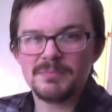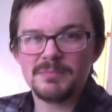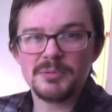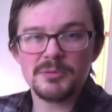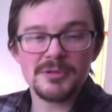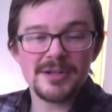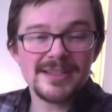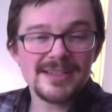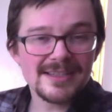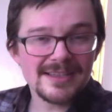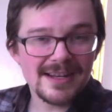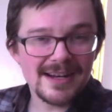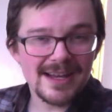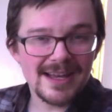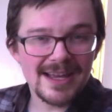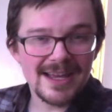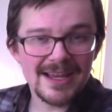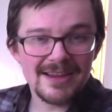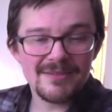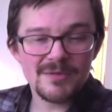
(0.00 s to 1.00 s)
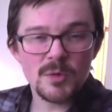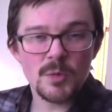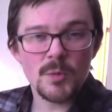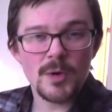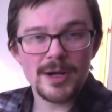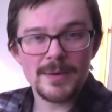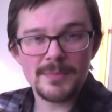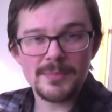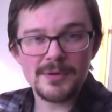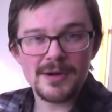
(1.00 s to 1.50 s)
prints that I am
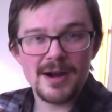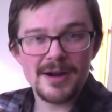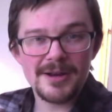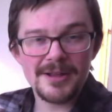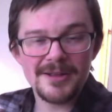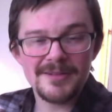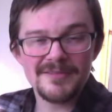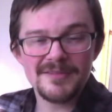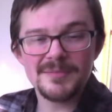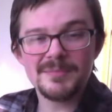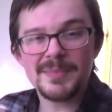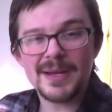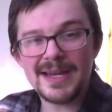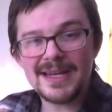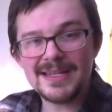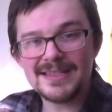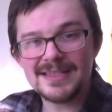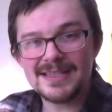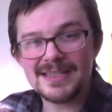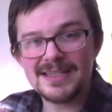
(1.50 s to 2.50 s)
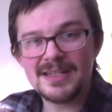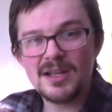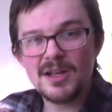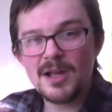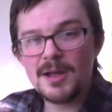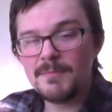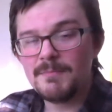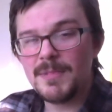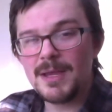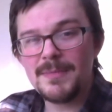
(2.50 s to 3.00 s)
quite proud of and painted,
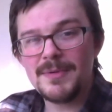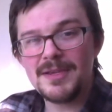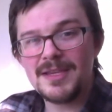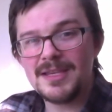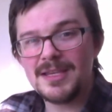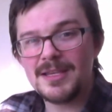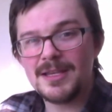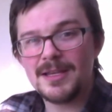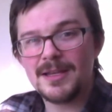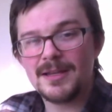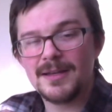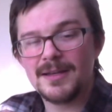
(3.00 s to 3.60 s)
maybe